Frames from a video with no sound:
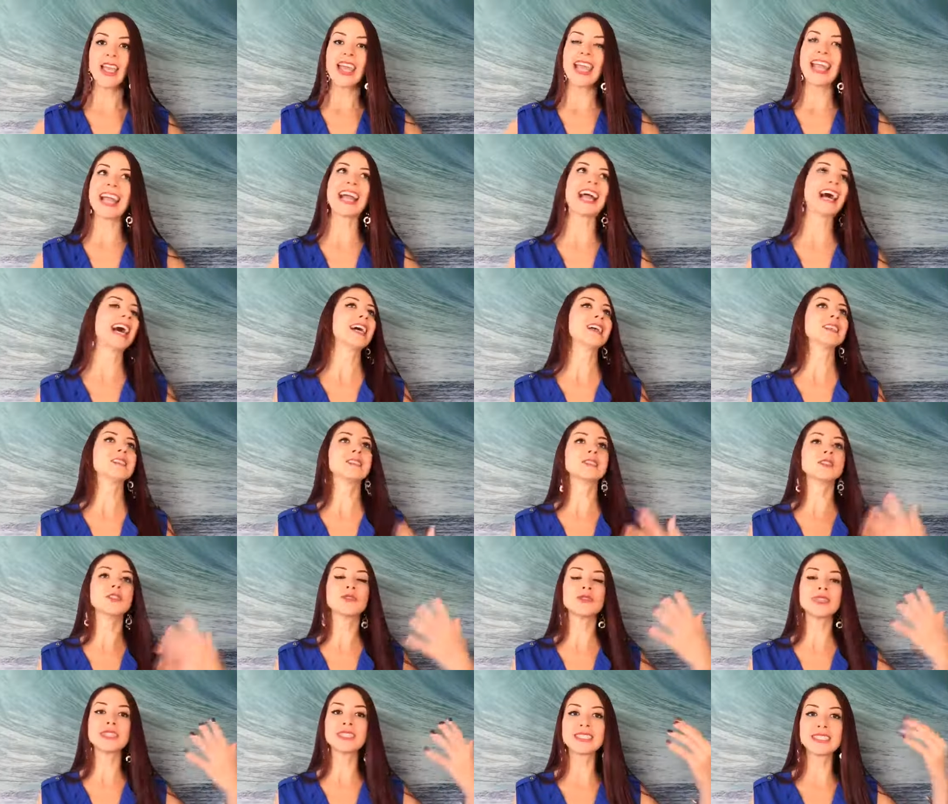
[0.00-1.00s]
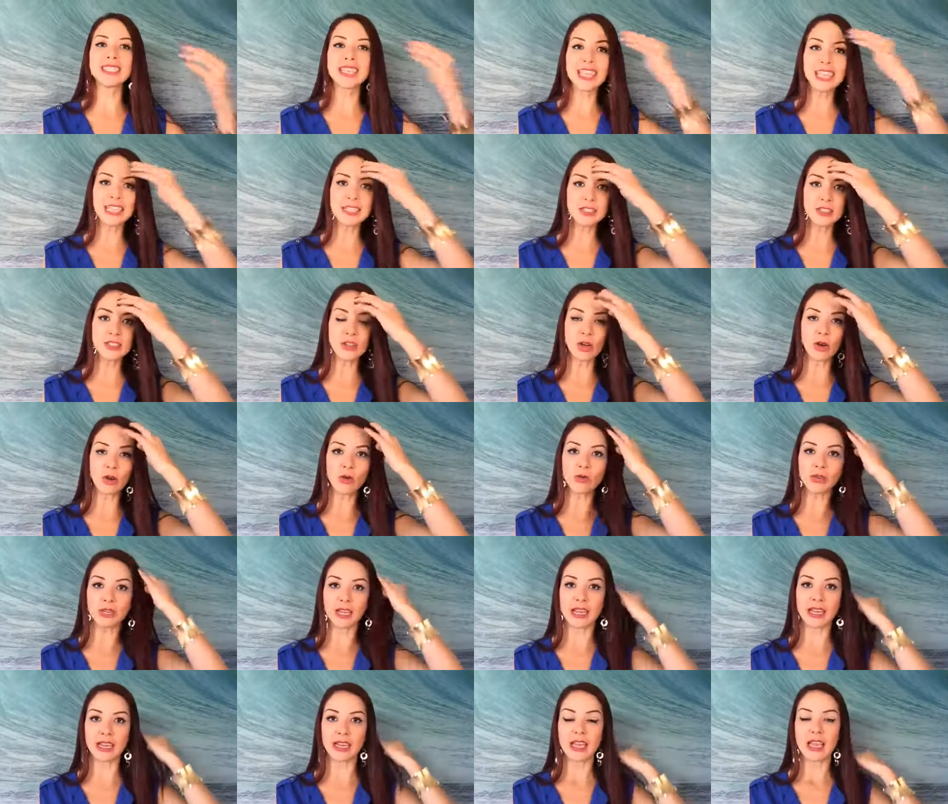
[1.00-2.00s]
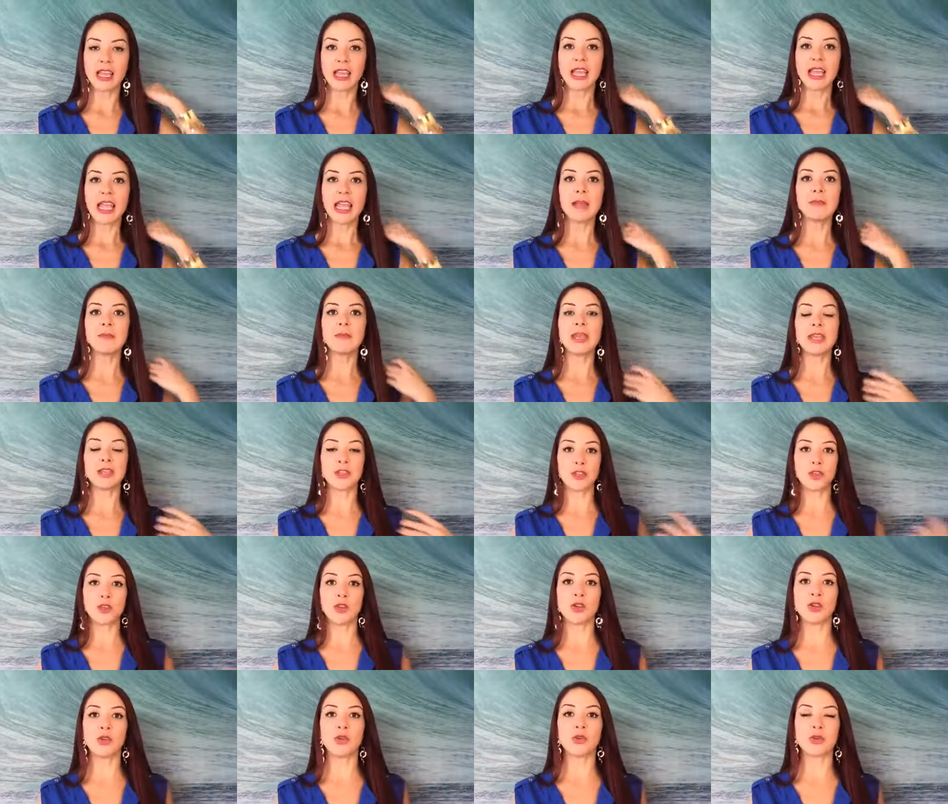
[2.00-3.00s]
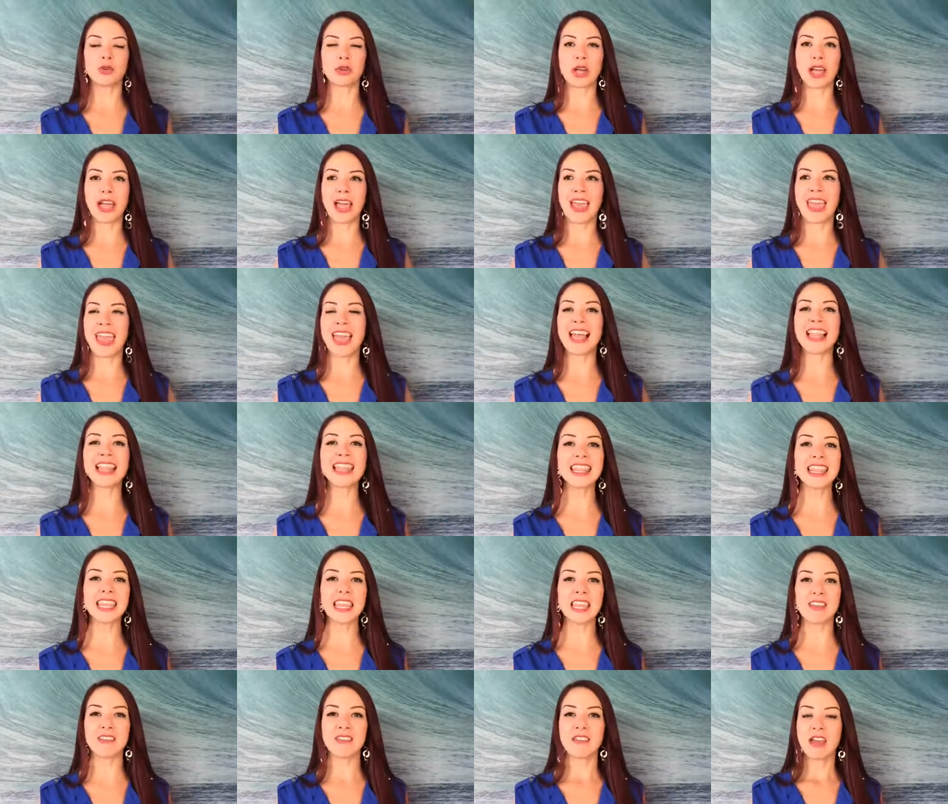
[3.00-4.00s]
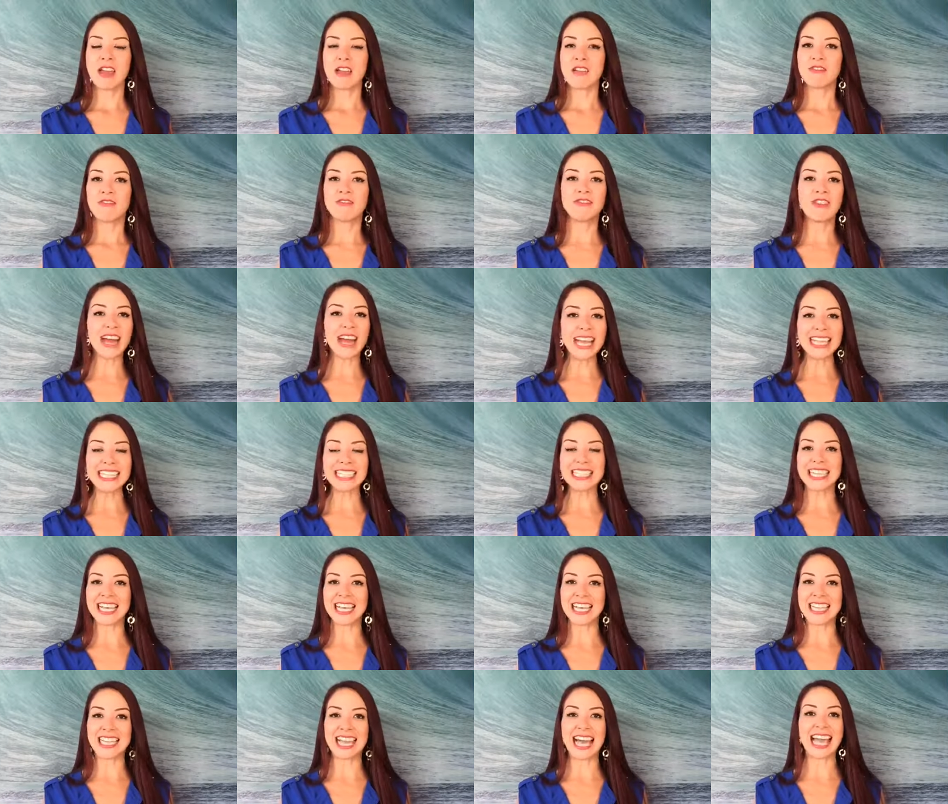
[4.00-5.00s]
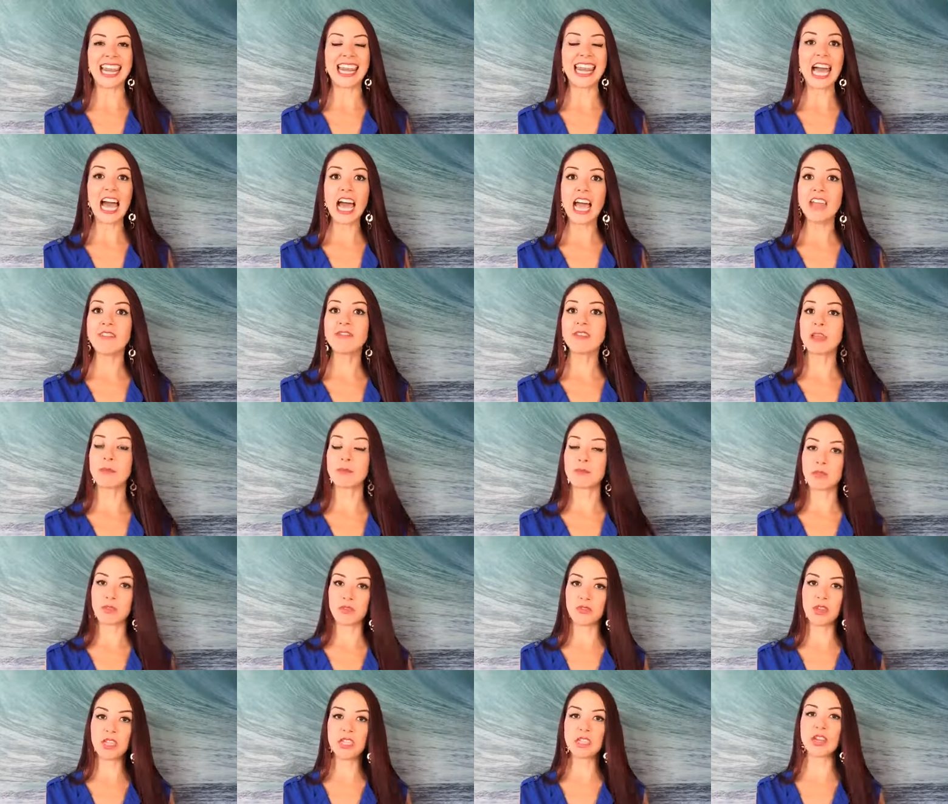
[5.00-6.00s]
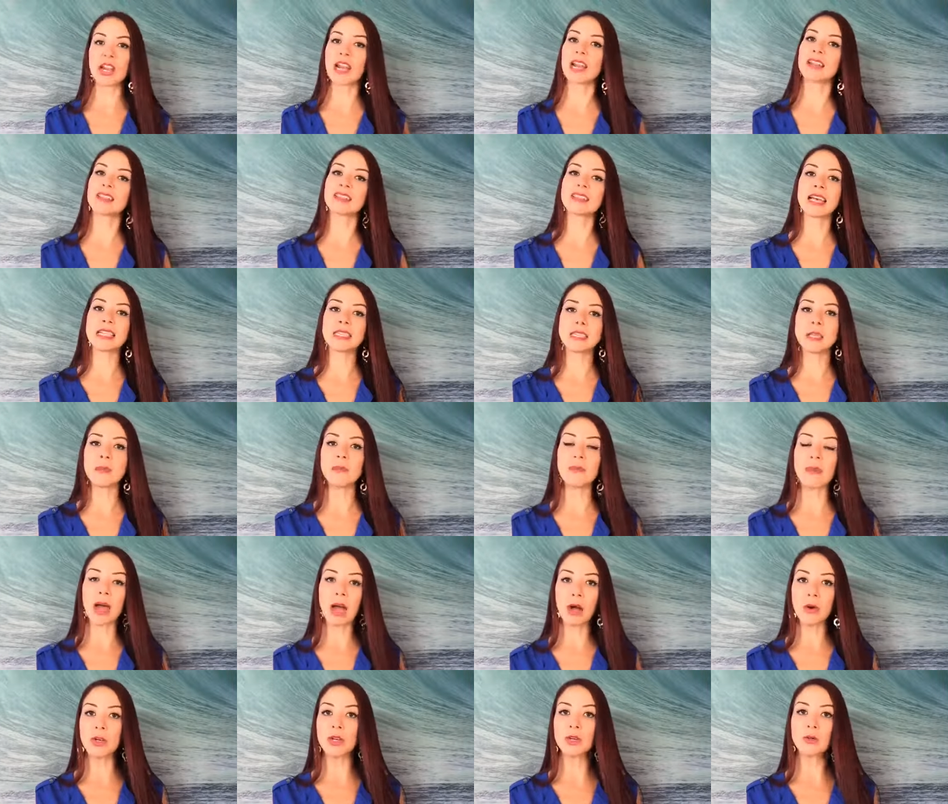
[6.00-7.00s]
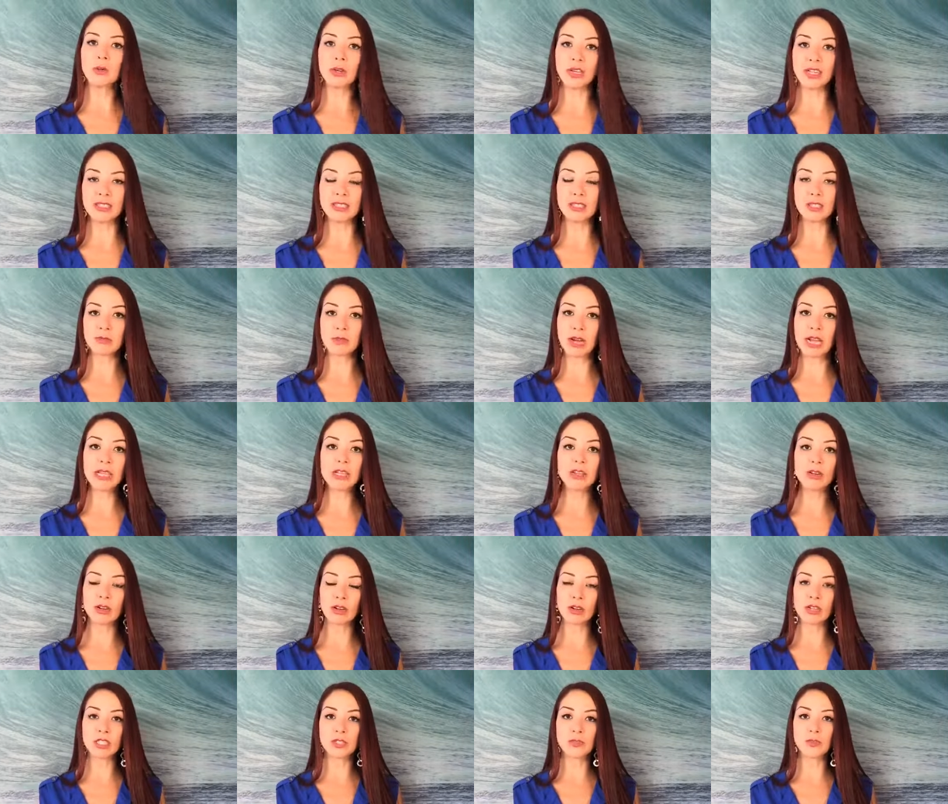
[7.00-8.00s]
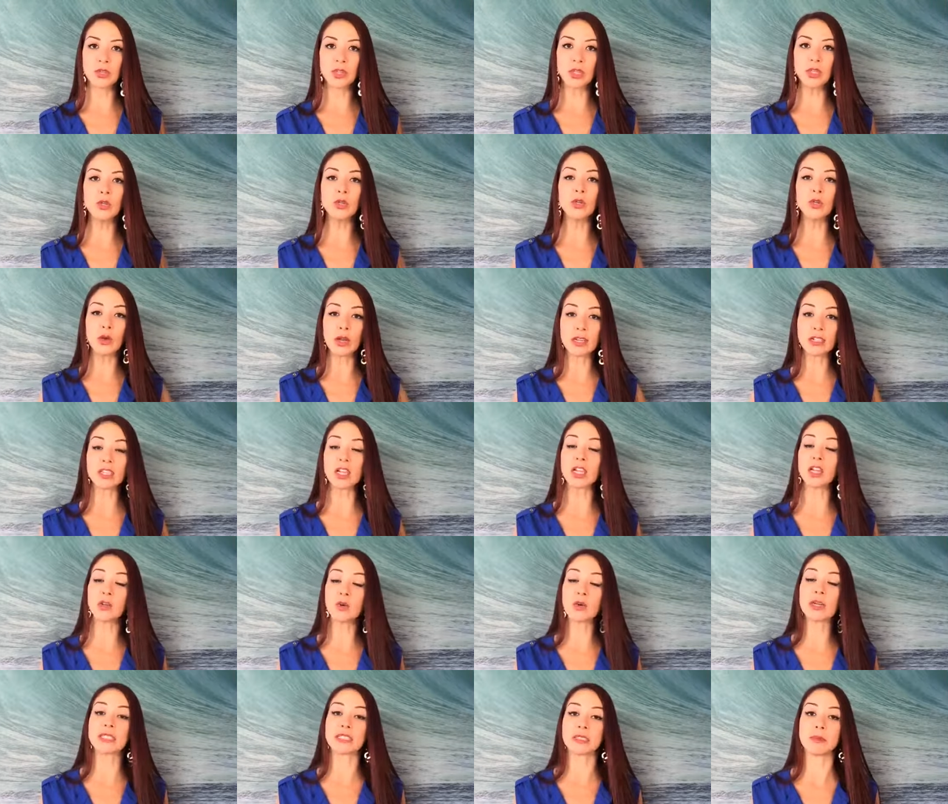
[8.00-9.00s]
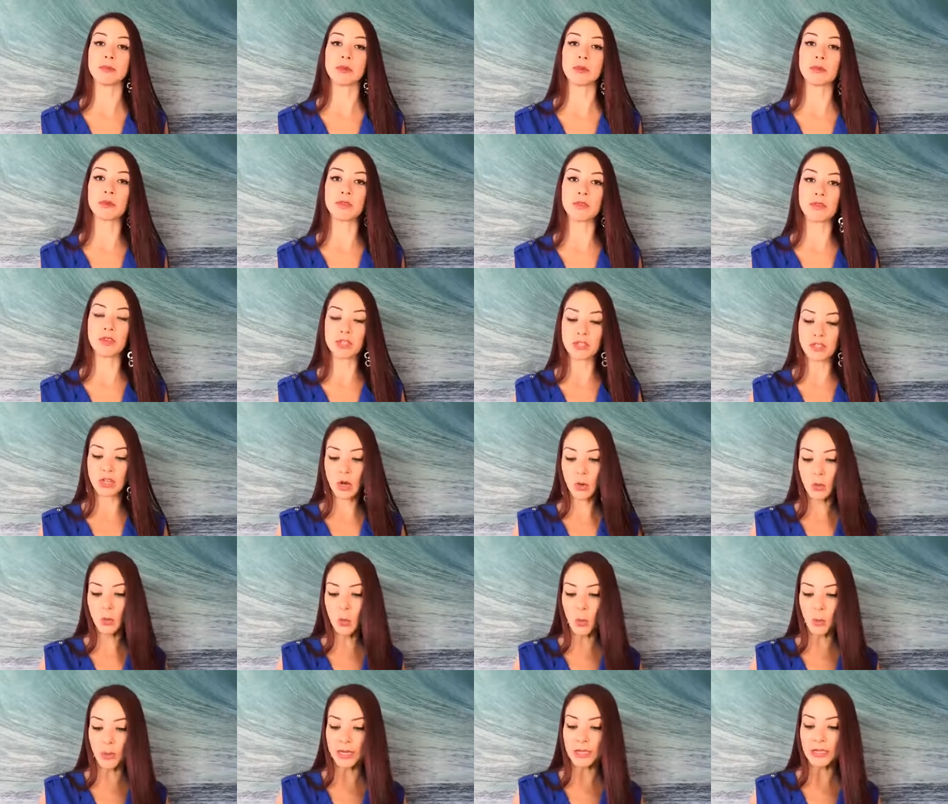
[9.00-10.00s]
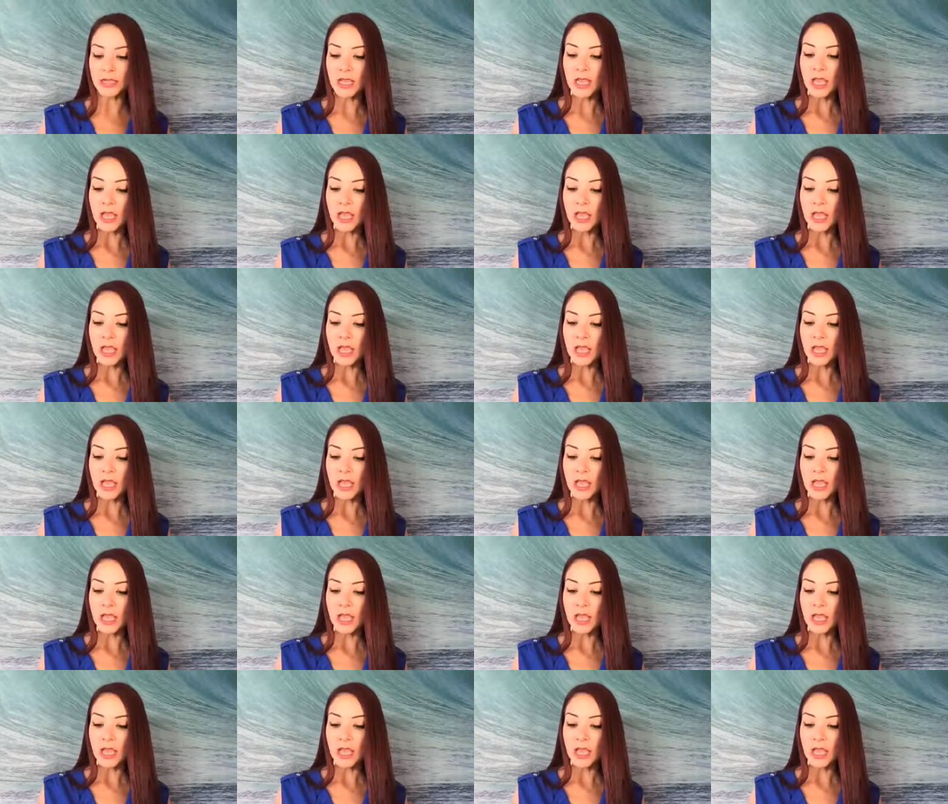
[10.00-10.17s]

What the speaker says: enhance your skin tone and make you look healthy, vital, alive, and professional. And that's the power of wearing the right colors for you. You actually look as a more professional woman.